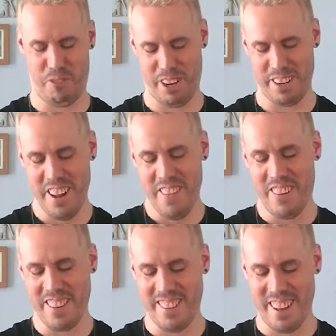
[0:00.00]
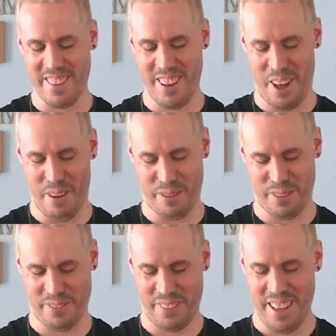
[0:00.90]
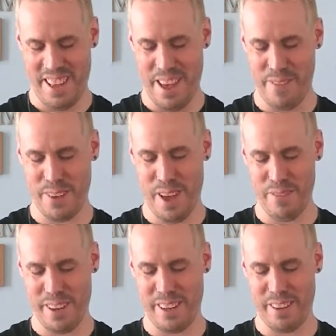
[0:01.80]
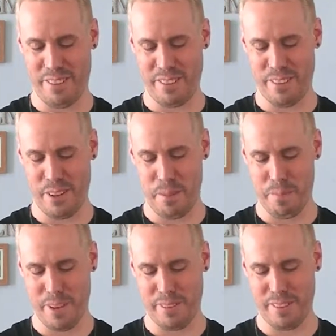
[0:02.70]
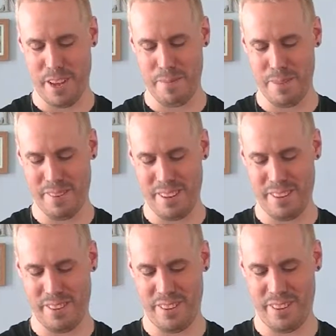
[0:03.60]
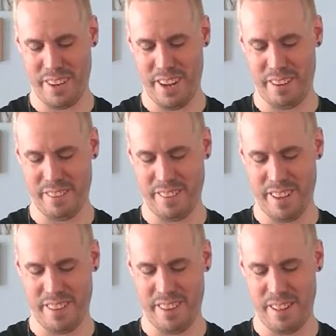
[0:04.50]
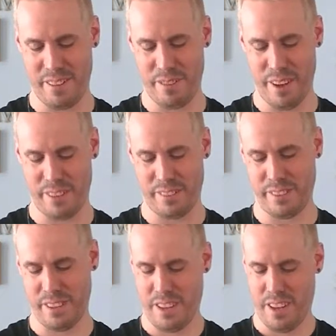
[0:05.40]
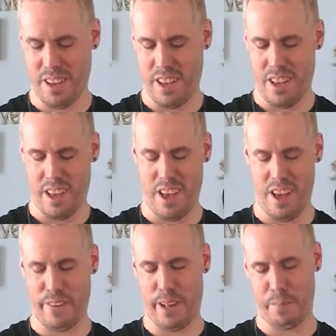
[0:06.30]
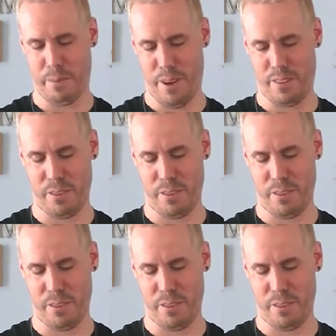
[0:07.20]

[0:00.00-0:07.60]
Wait, what's not to love? If you have any issues though, please type this into your nearest internet device. Uh, we help you out.